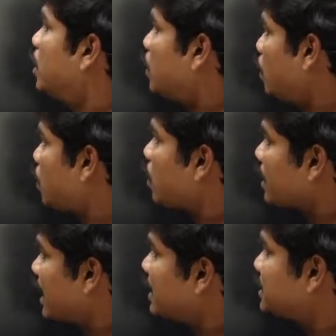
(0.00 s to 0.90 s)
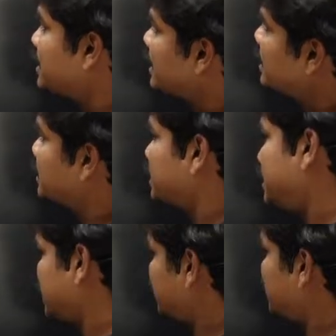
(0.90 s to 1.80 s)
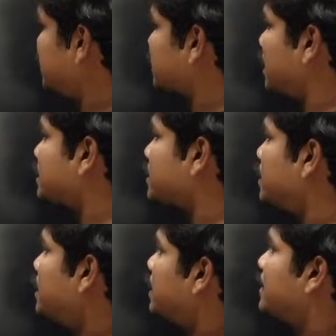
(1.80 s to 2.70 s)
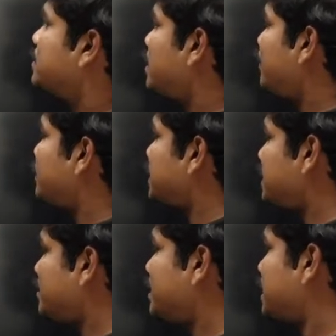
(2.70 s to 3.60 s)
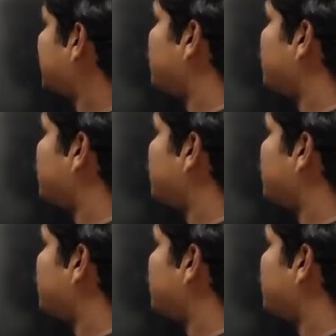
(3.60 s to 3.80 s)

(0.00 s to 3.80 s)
Load on condenser decreases. Yes, this is correct. Thermal efficiency remains the same.